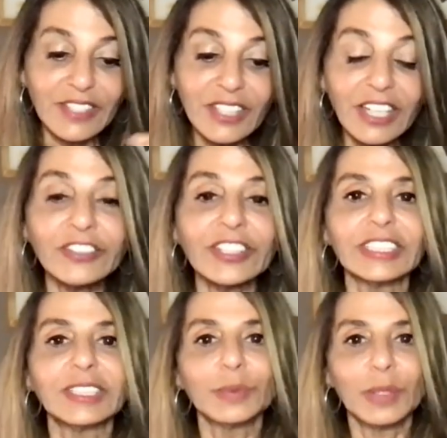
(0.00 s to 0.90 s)

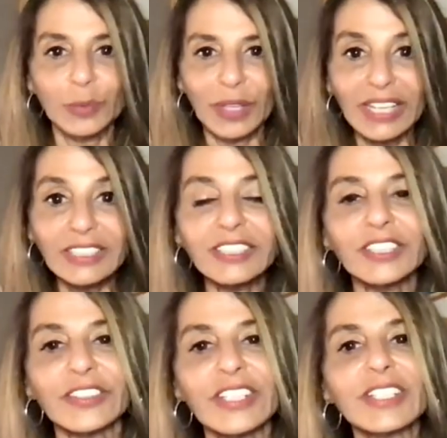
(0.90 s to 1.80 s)
current, when we
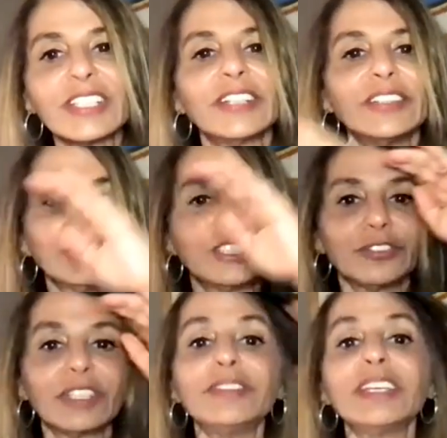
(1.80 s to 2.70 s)
enter this current
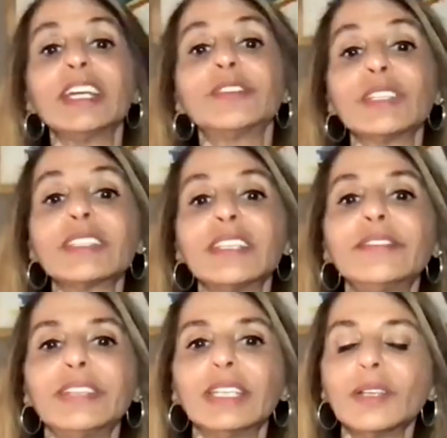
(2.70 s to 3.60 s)
of giving and
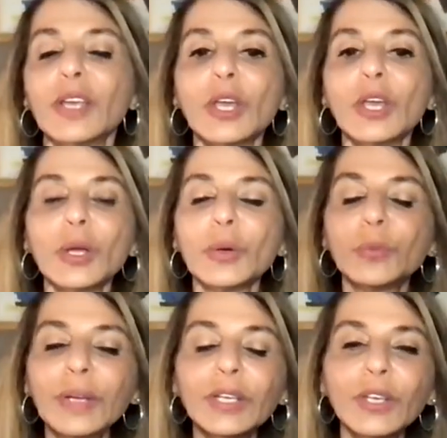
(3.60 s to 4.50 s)
receiving, we
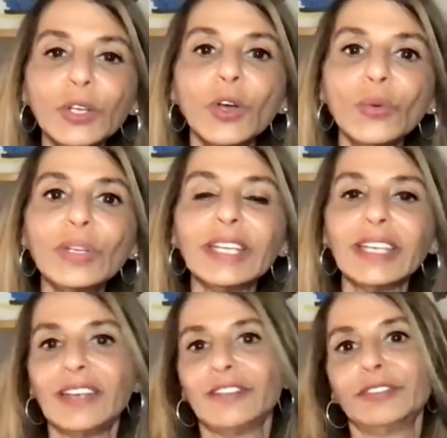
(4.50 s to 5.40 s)
not only
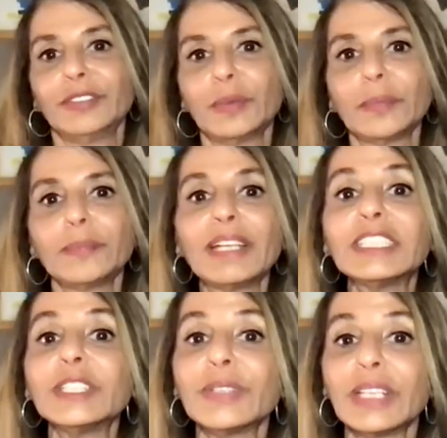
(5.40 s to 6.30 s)
give
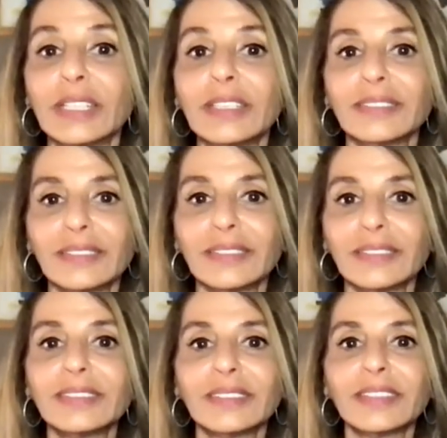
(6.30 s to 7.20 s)
material
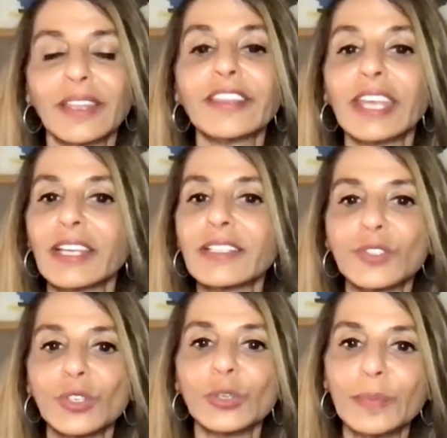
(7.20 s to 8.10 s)
things
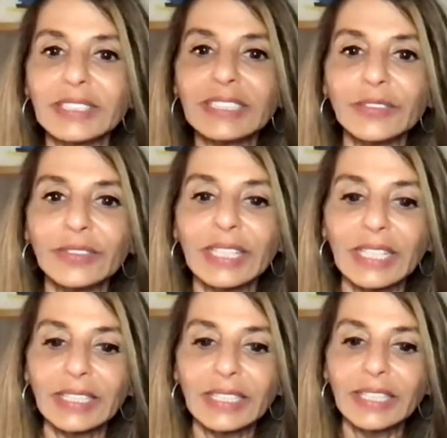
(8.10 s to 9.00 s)
or
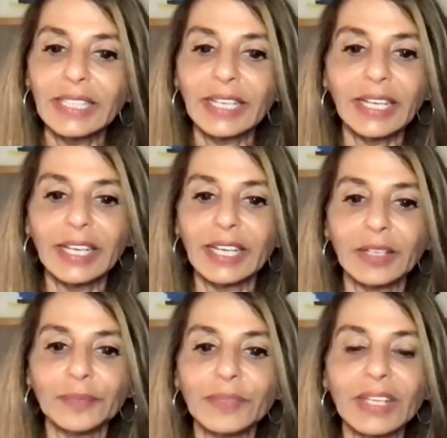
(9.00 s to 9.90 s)
material
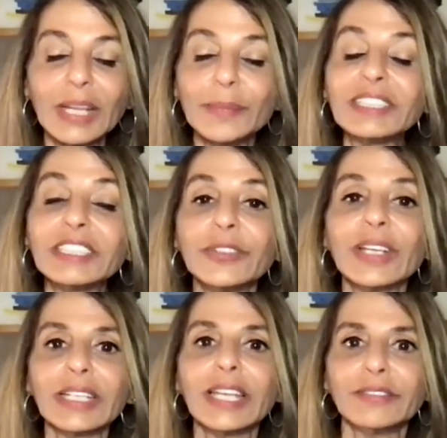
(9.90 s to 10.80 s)
in a
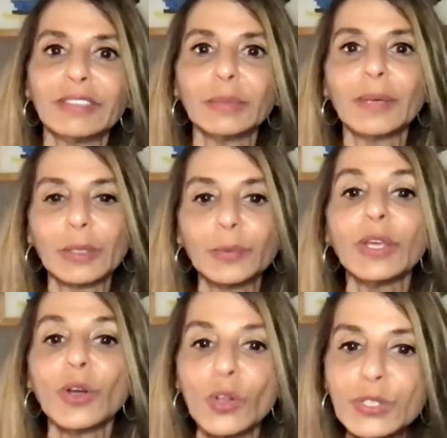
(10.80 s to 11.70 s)
material level, but we
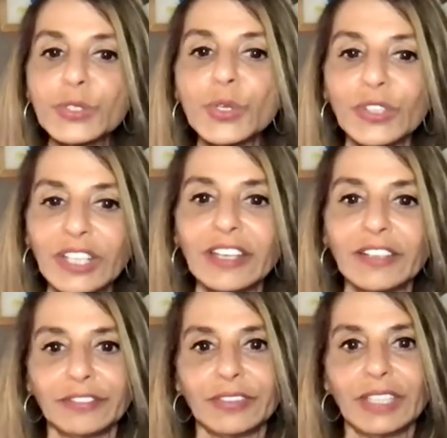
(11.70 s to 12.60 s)
also give